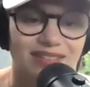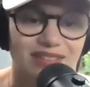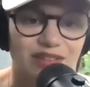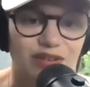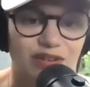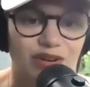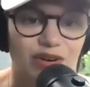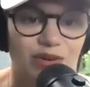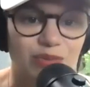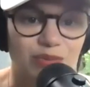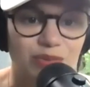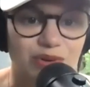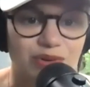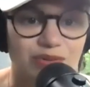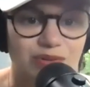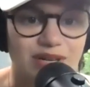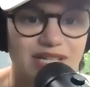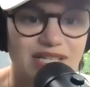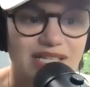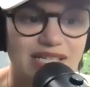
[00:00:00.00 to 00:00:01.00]
We're
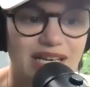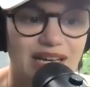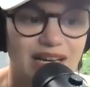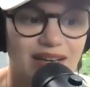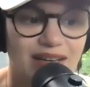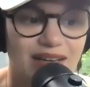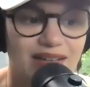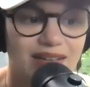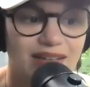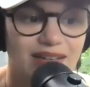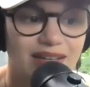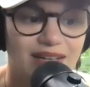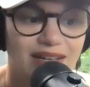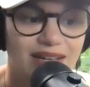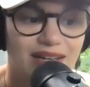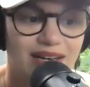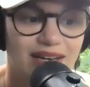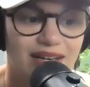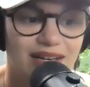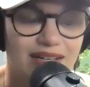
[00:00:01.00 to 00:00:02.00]
raising
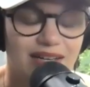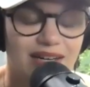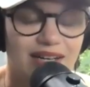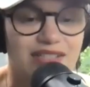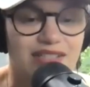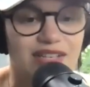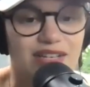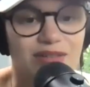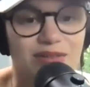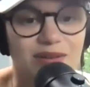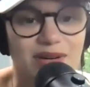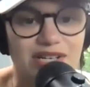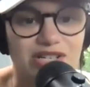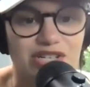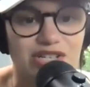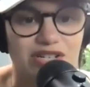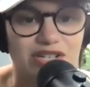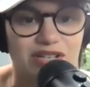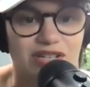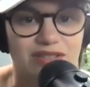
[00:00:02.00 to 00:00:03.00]
a
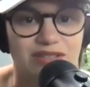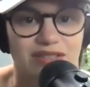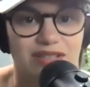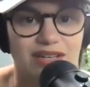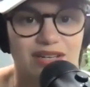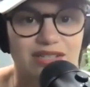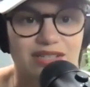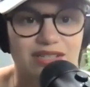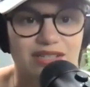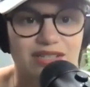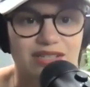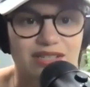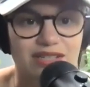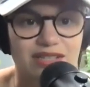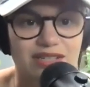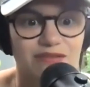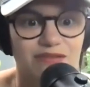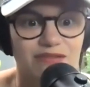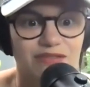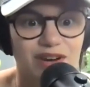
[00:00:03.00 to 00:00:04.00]
generation that is
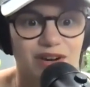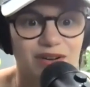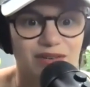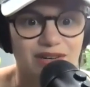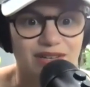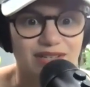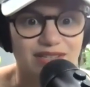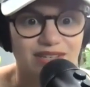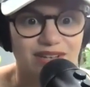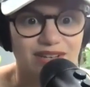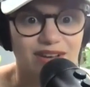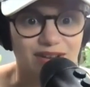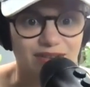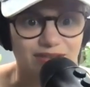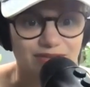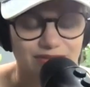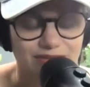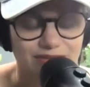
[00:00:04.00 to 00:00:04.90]
very tough